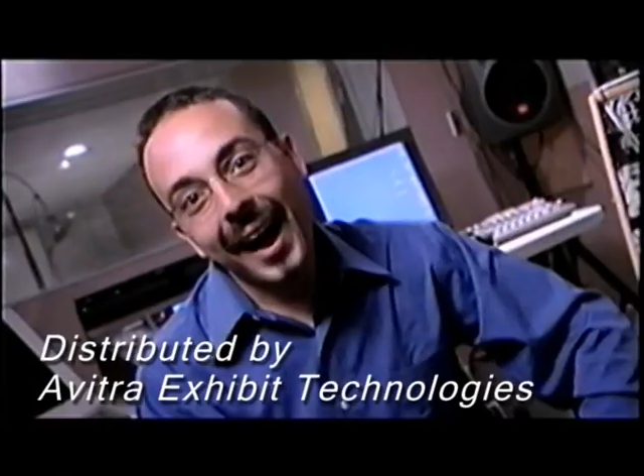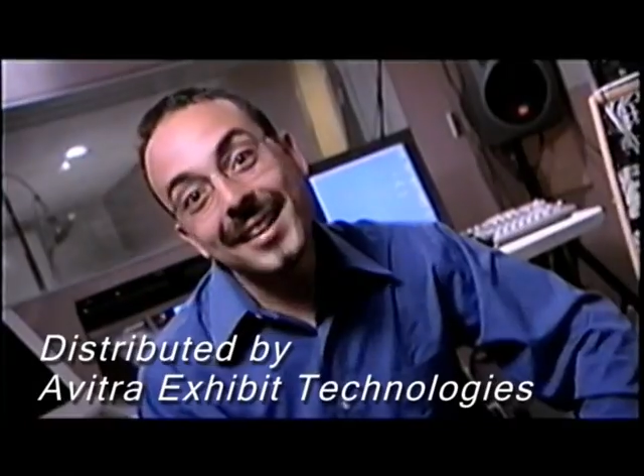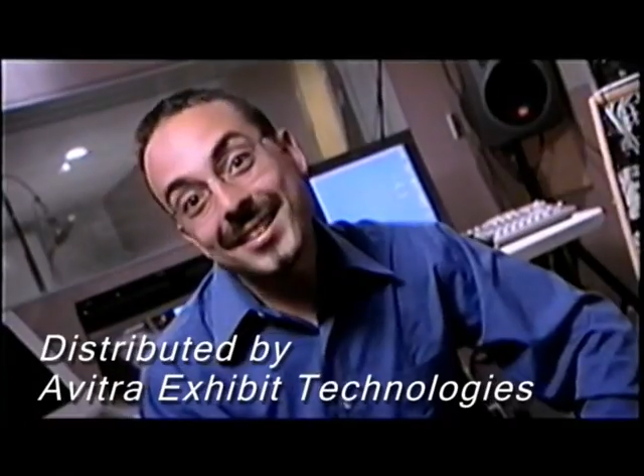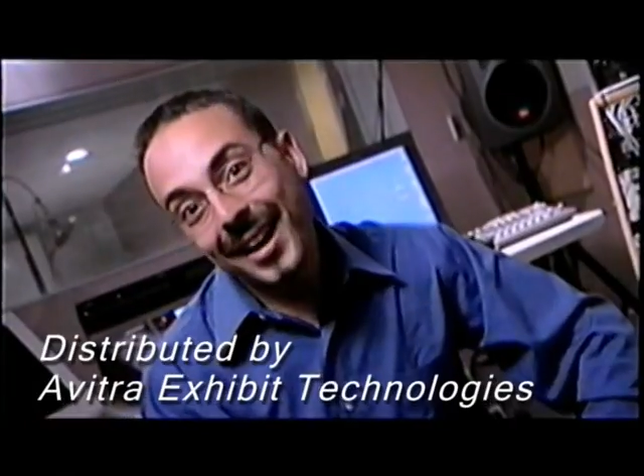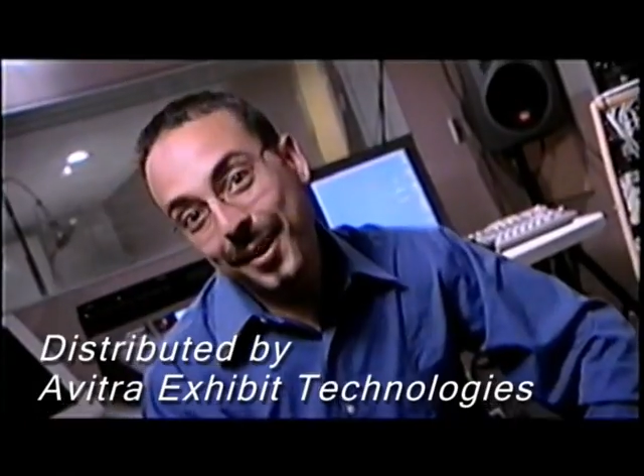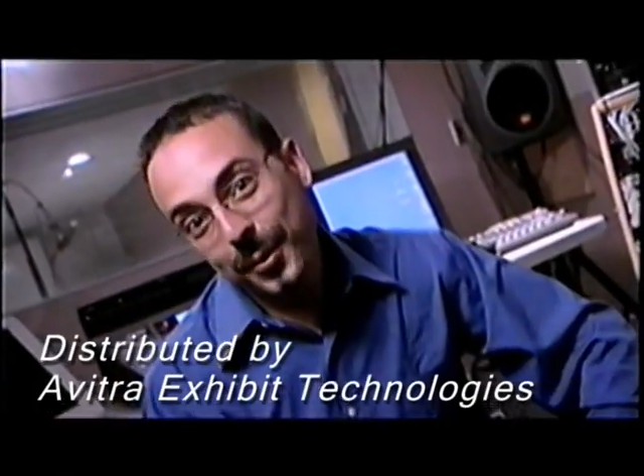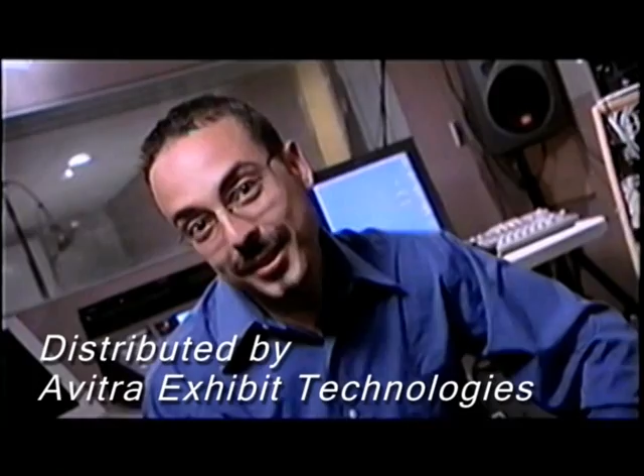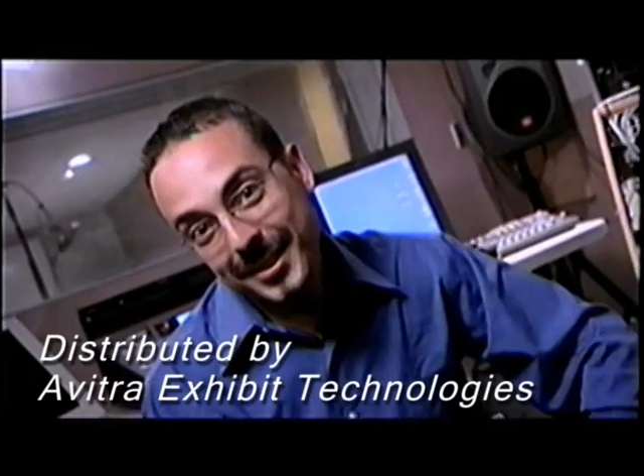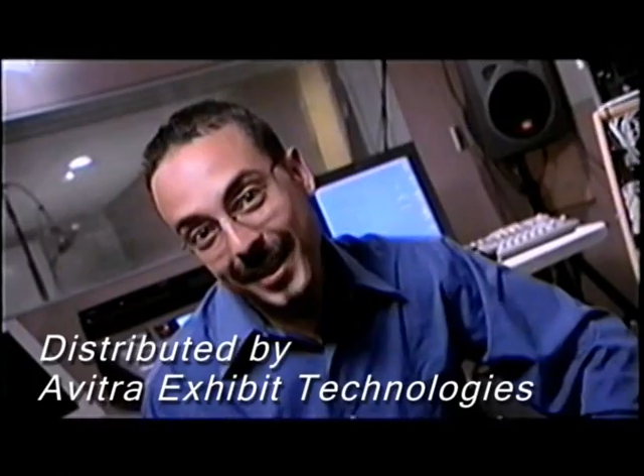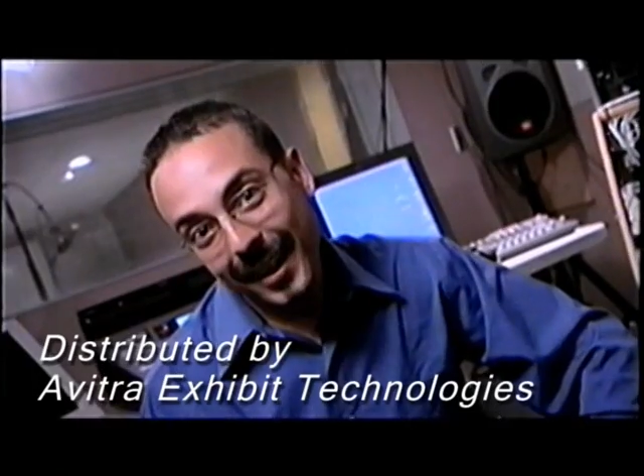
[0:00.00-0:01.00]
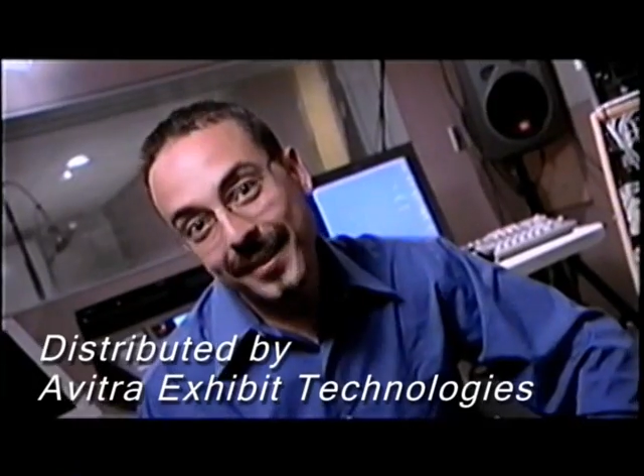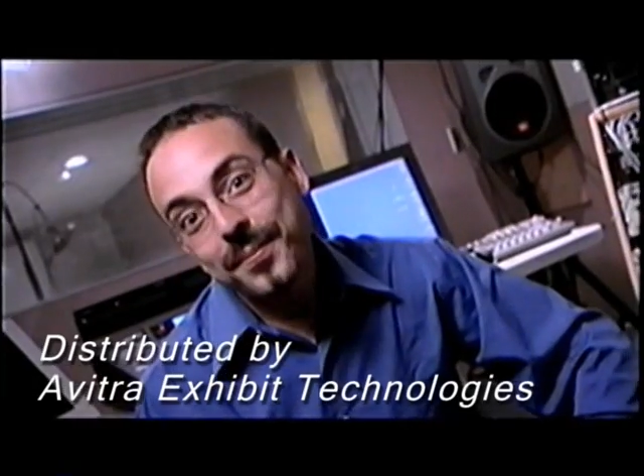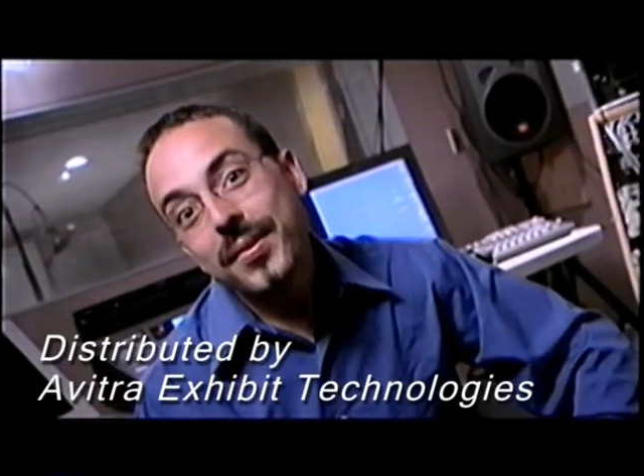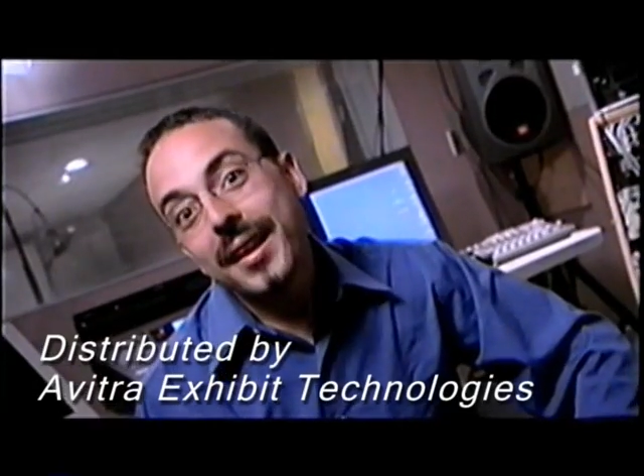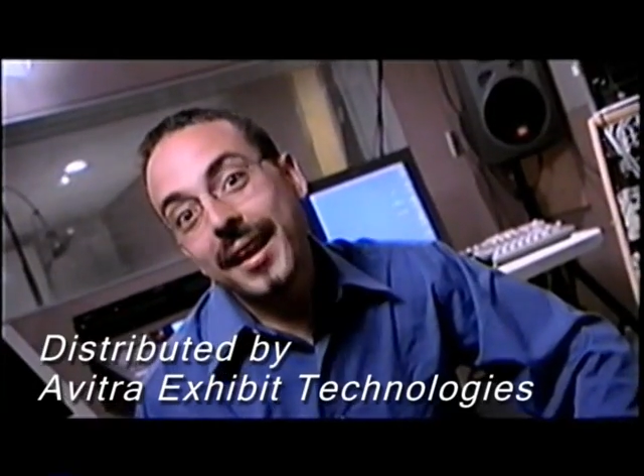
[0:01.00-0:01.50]
Einstein once said,
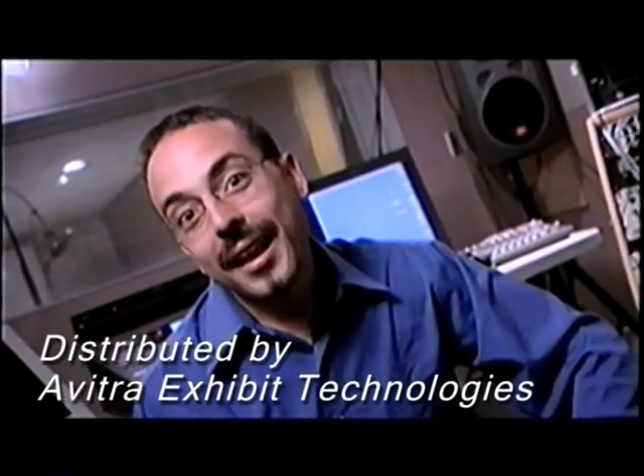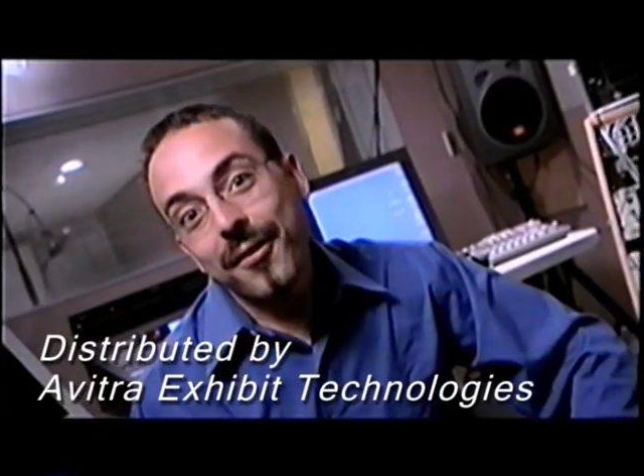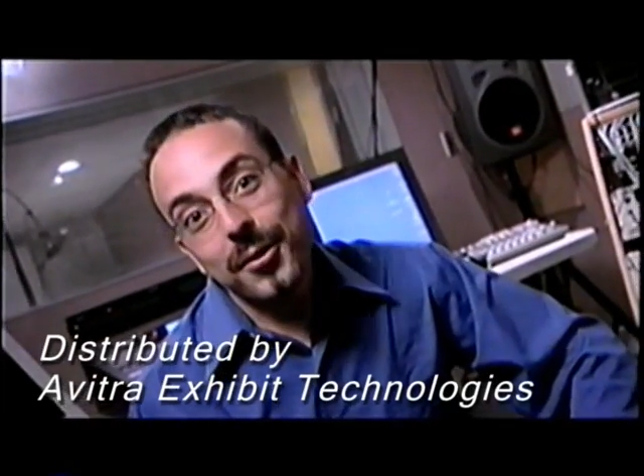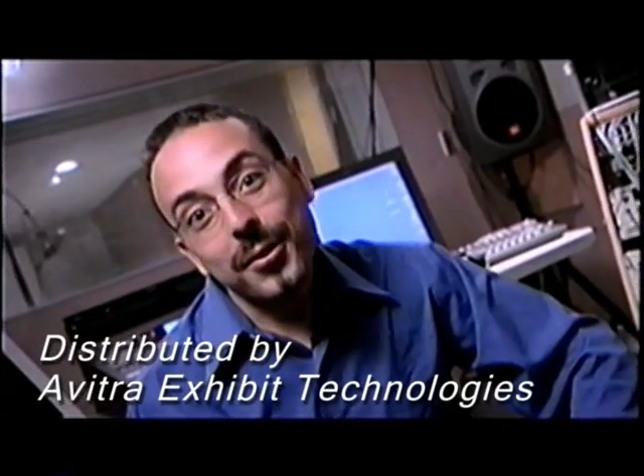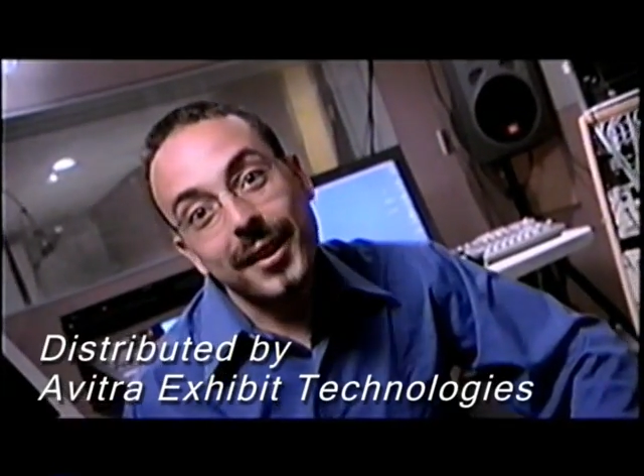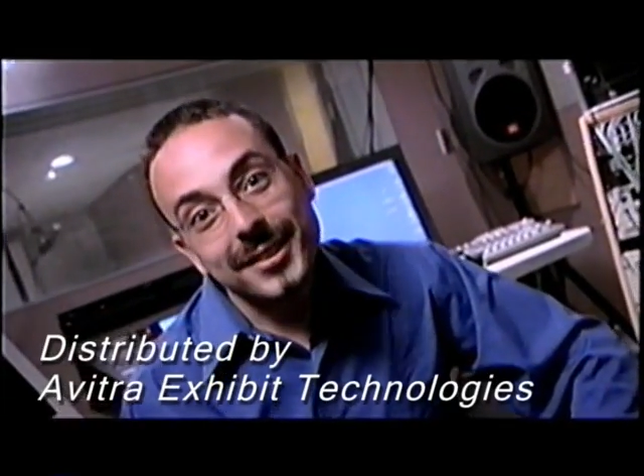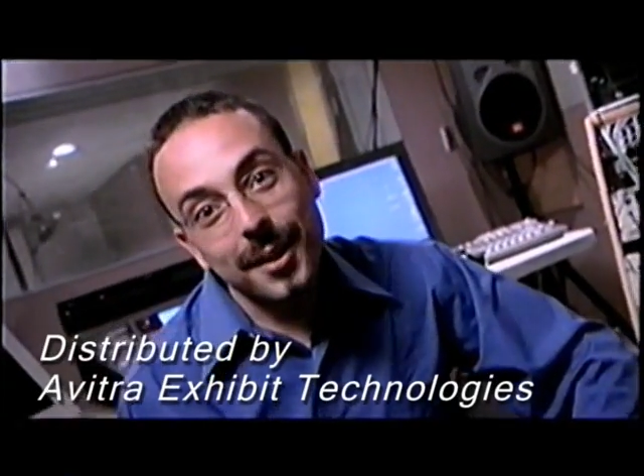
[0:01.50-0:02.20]
if you think